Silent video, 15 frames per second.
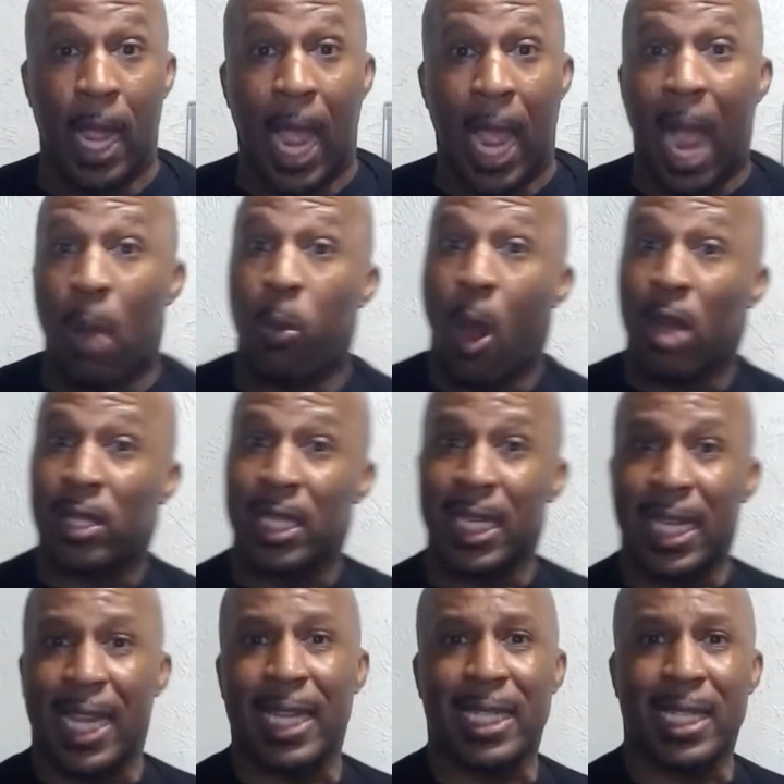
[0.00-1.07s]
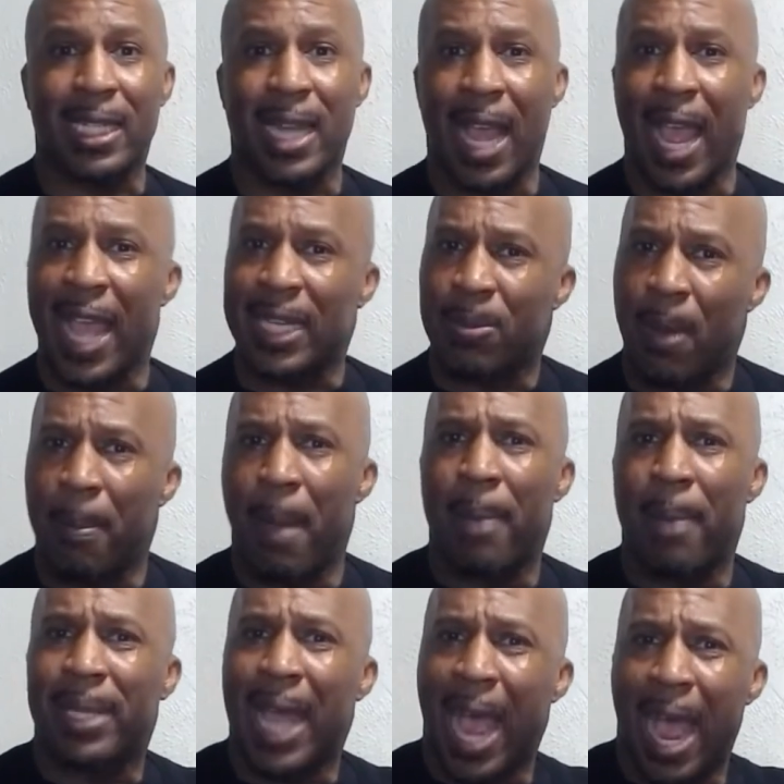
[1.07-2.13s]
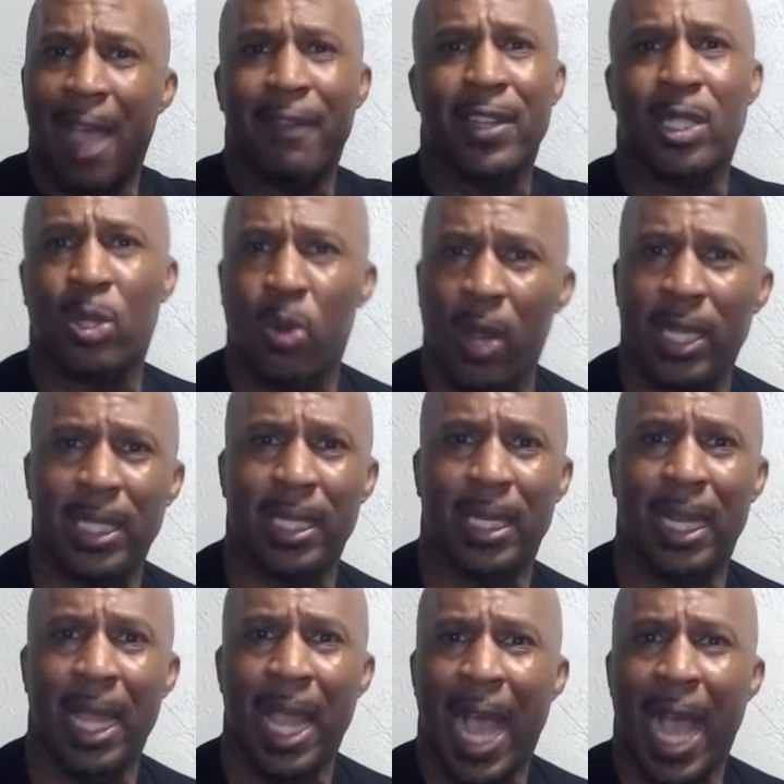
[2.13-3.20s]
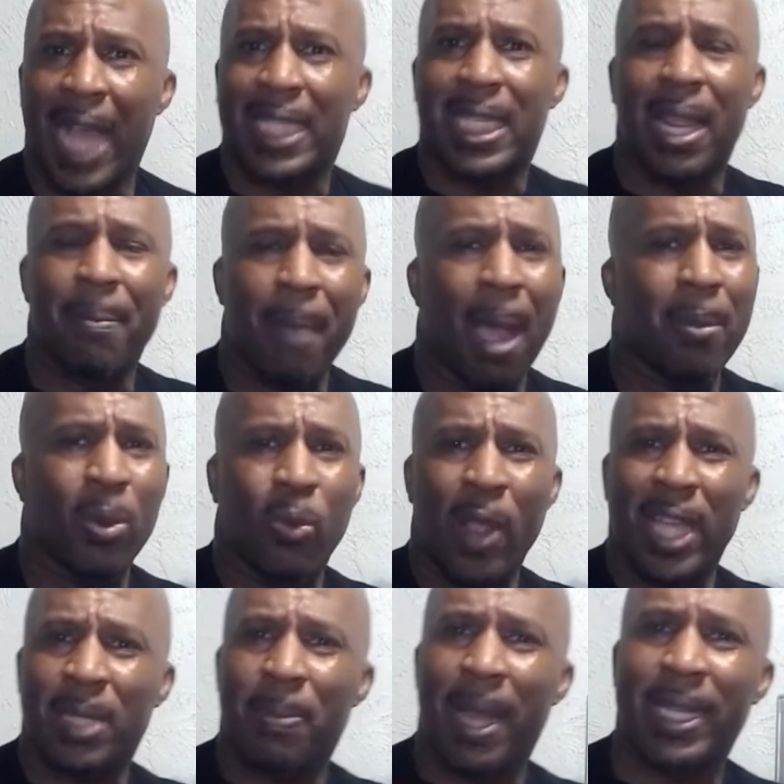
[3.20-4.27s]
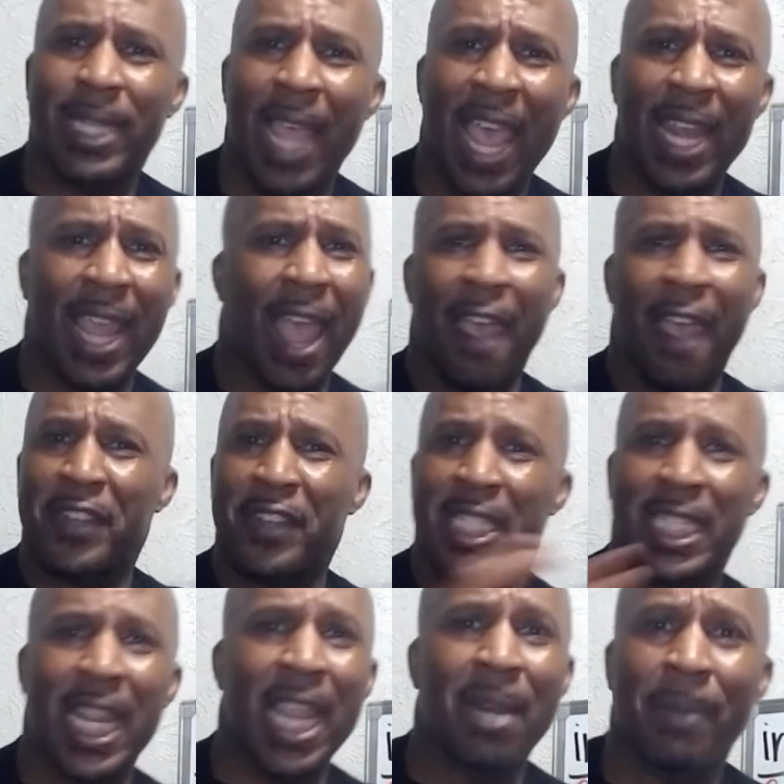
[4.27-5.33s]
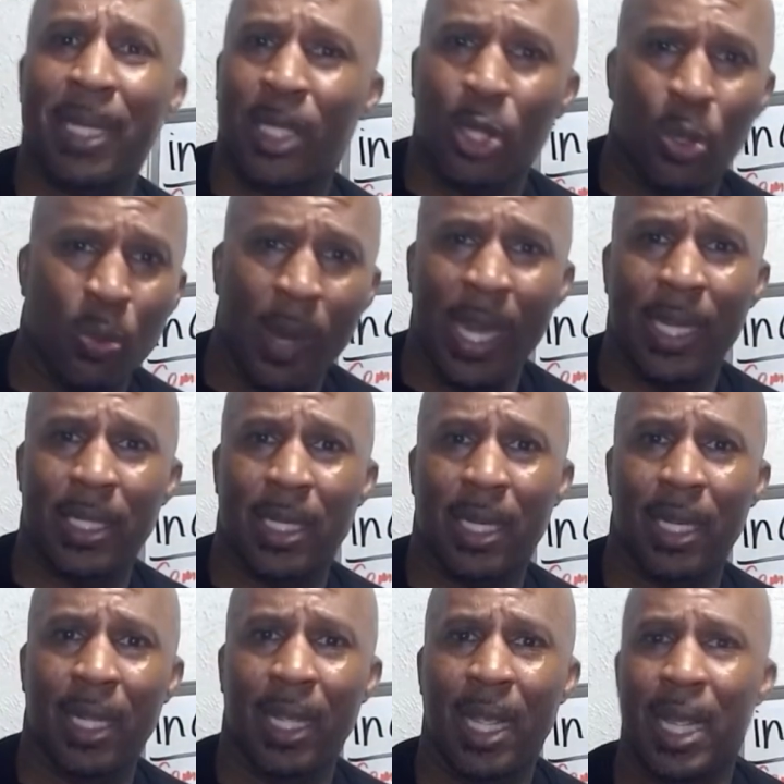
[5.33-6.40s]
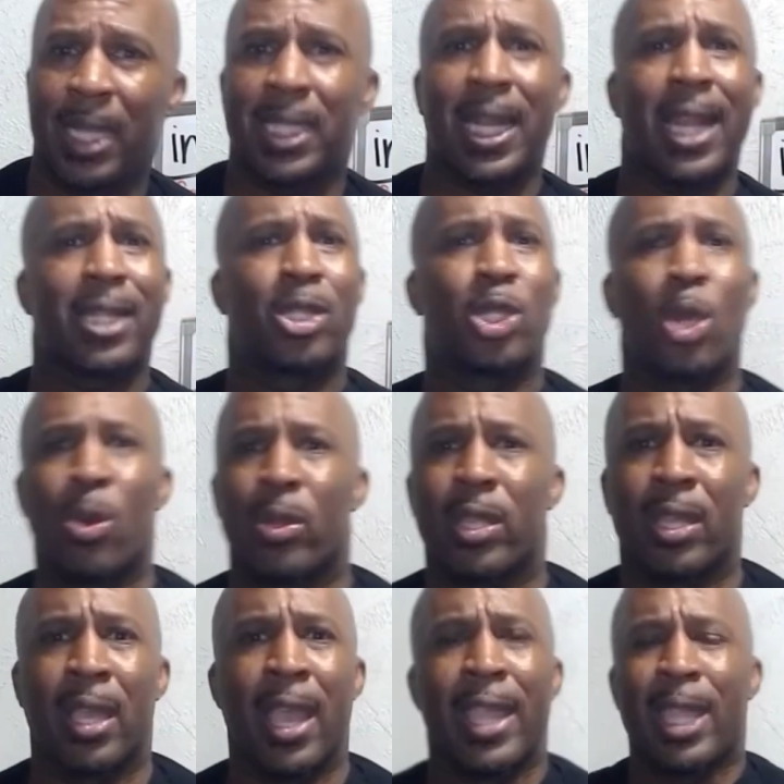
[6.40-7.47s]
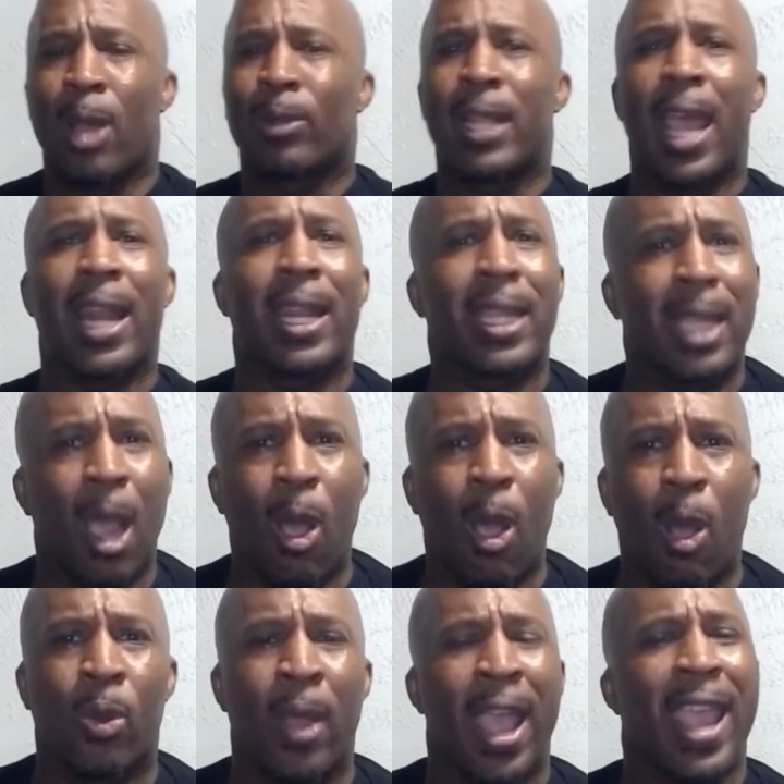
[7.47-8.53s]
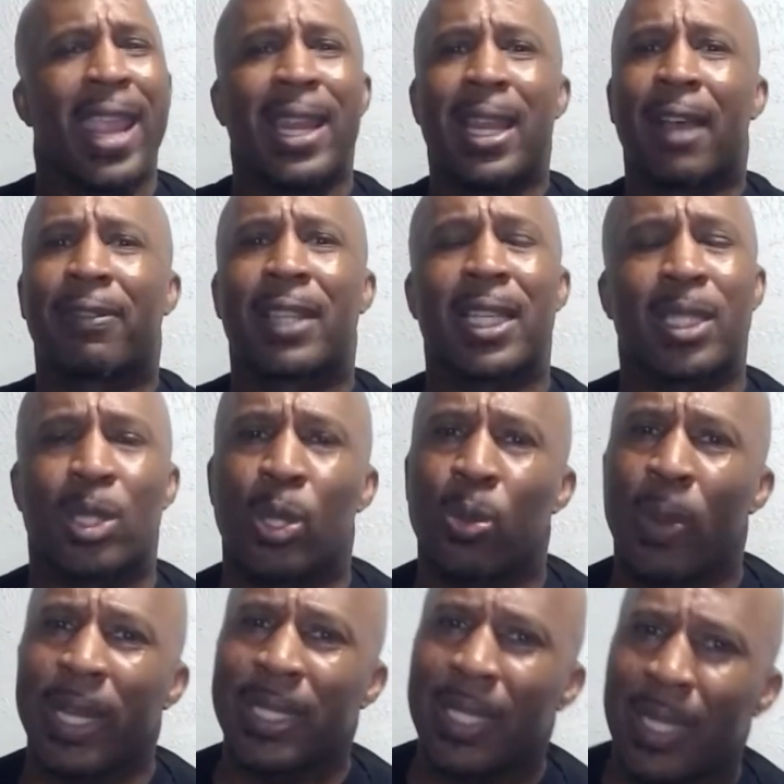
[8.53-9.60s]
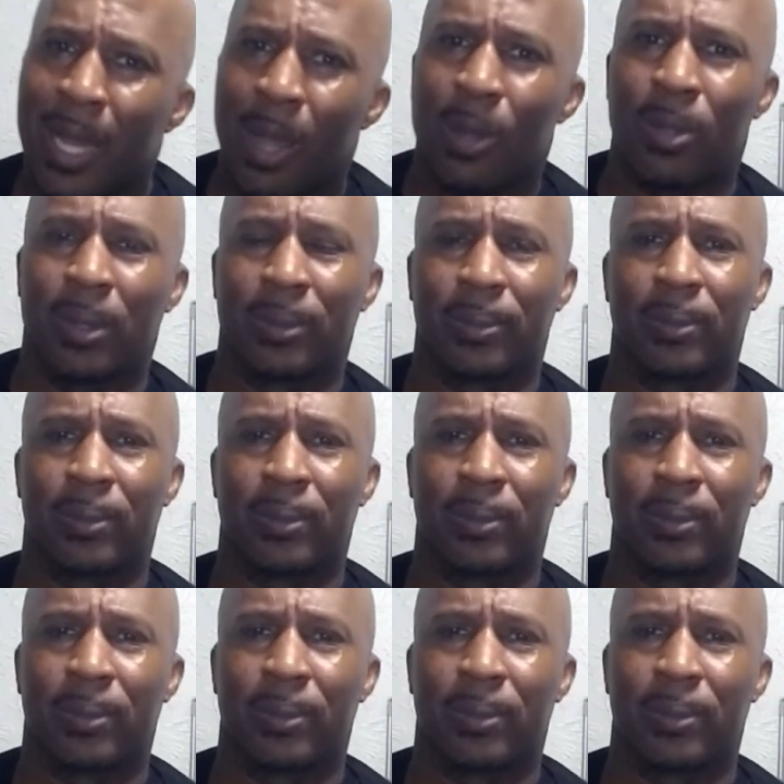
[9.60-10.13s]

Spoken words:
I walked to the kitchen and I asked my mom the obvious question. I said, Mama, where's my daddy? I haven't seen him in 2 weeks. She said, Junior, your daddy gone. He left us 2 weeks ago.